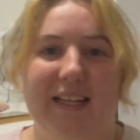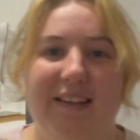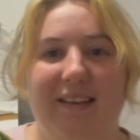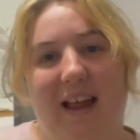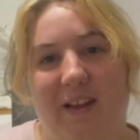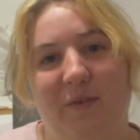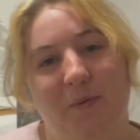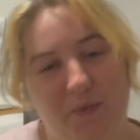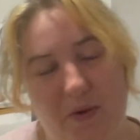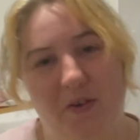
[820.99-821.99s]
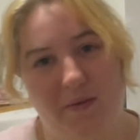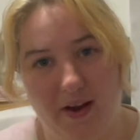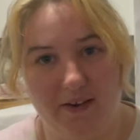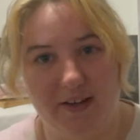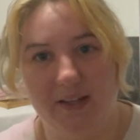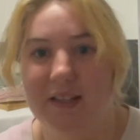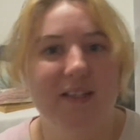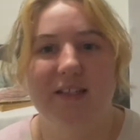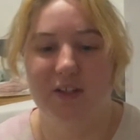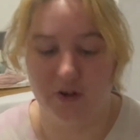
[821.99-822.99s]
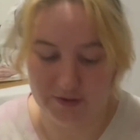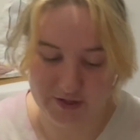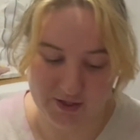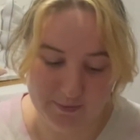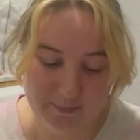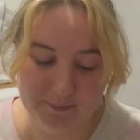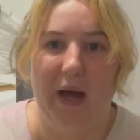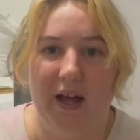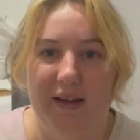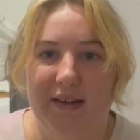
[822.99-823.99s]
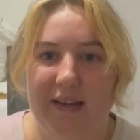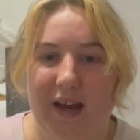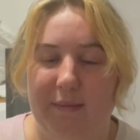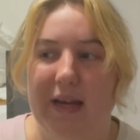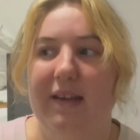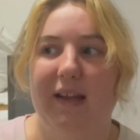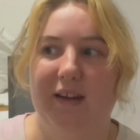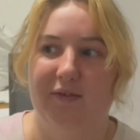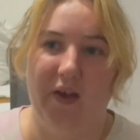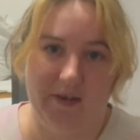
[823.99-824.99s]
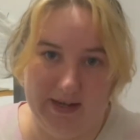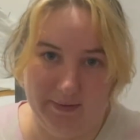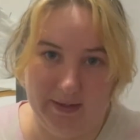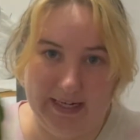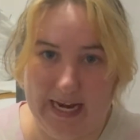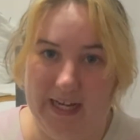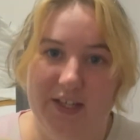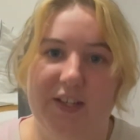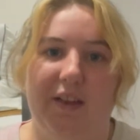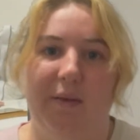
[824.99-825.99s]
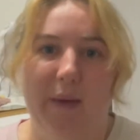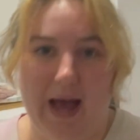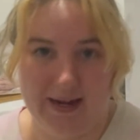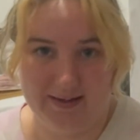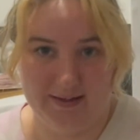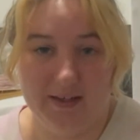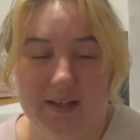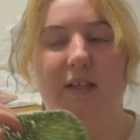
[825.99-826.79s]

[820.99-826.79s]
Stella from Spiritfarer costume, but I'm knitting at a very different gauge than the pattern.